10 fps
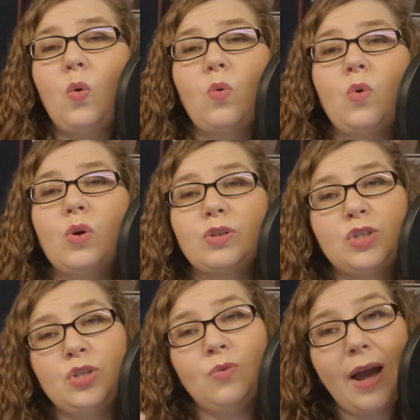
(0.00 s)
or
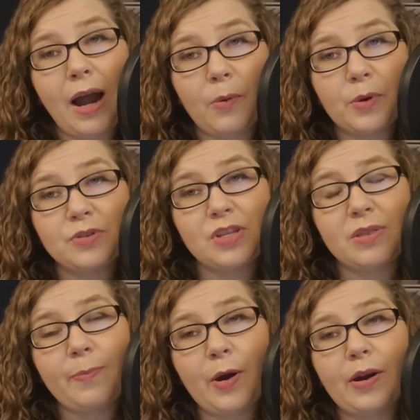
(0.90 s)
2 hours in
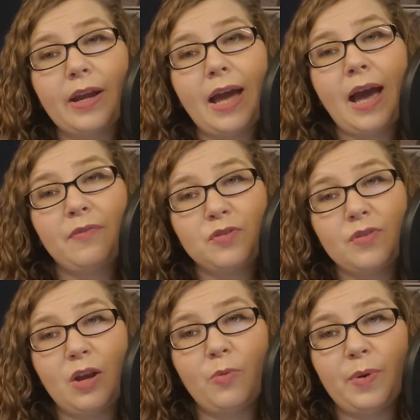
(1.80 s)
the park after
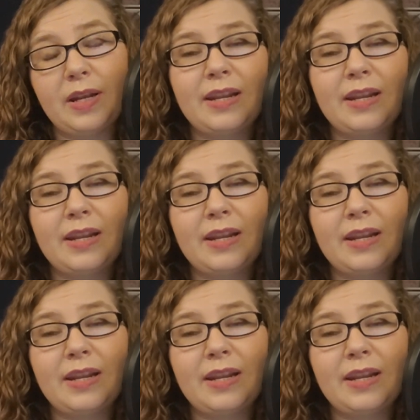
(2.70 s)
they open.